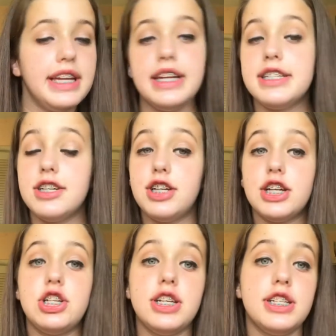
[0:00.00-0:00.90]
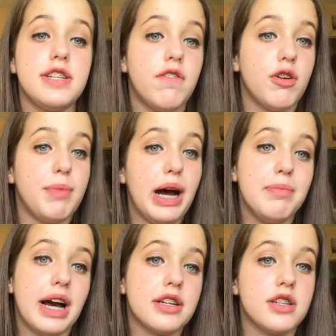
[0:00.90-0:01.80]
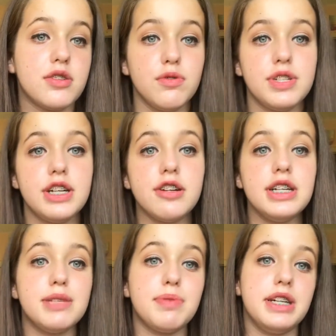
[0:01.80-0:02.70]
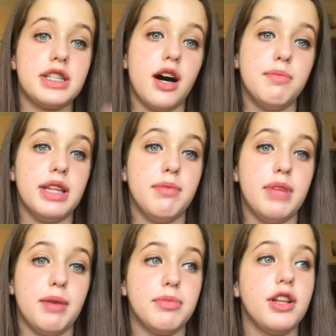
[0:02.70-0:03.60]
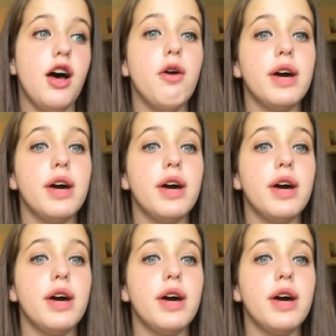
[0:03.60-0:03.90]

any suggestions for my back to school series, please comment them down below,